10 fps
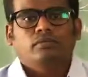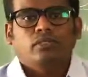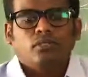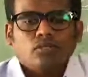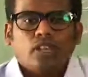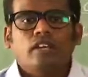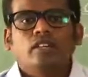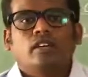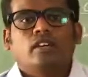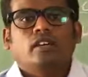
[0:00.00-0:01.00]
So that
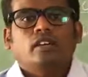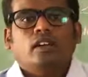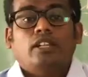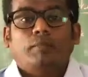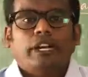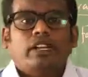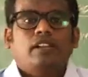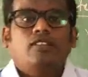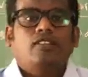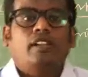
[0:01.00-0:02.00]
the
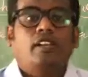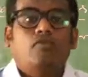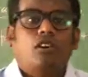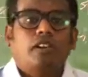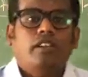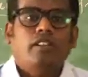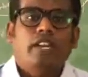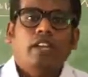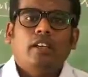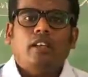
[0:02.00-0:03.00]
petals involved
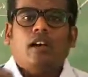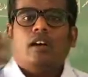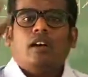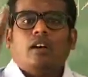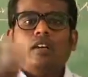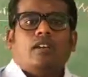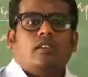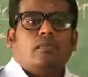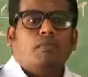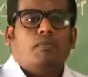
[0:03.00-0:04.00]
in the
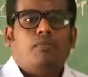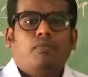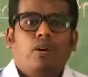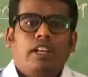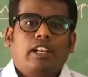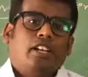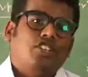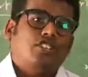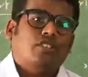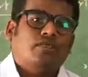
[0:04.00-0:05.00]

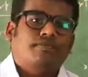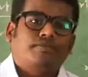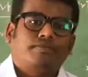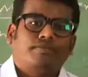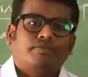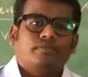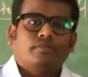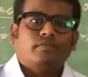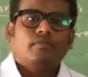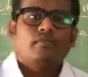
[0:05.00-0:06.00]
pollination.
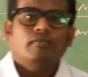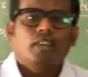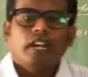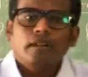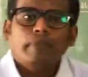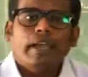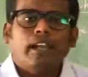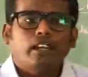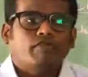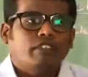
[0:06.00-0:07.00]
And the male
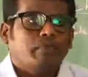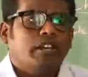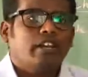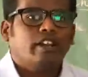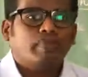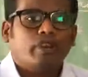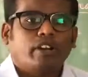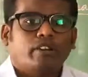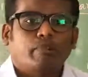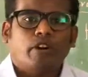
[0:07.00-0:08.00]
and female
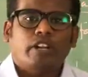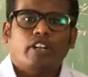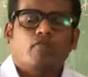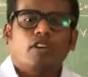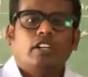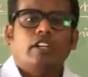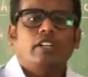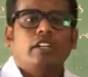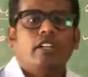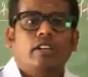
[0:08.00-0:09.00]
reproductive part involved
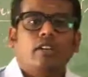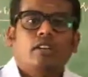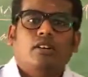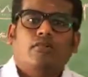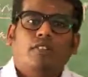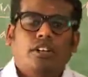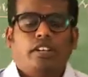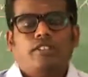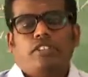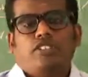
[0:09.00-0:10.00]
in the
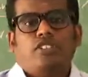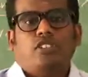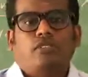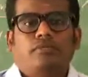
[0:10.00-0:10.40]
fertilization.